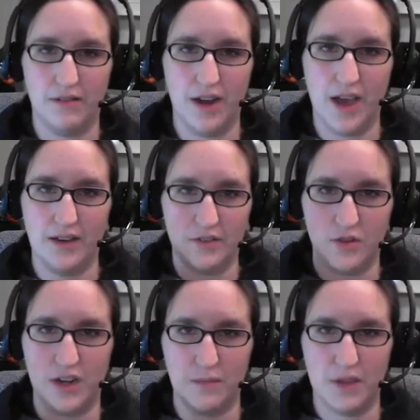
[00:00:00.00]
not
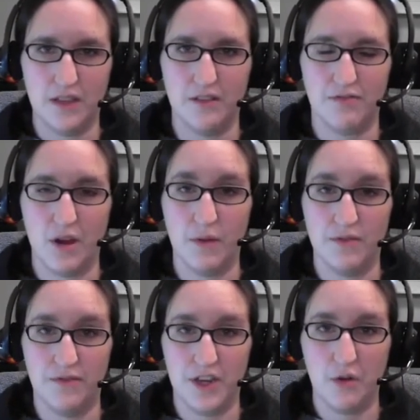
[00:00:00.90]
trying to be in the frame of
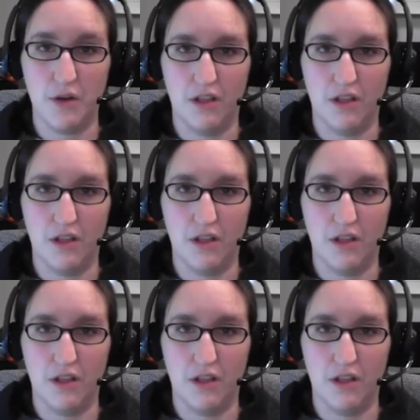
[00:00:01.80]
a video,